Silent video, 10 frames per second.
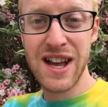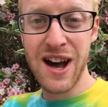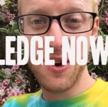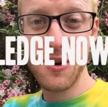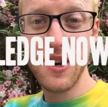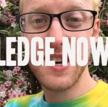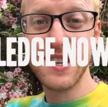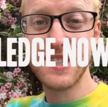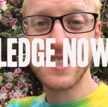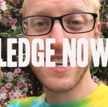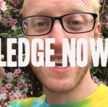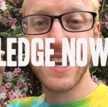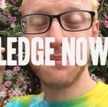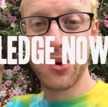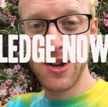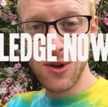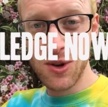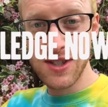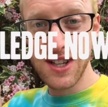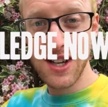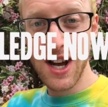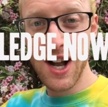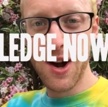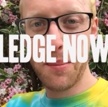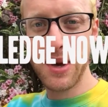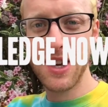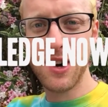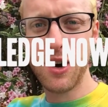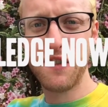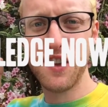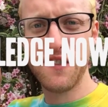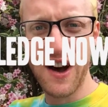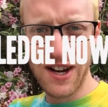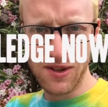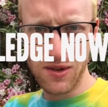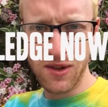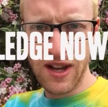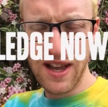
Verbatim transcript: now to pre order a copy of the vinyl,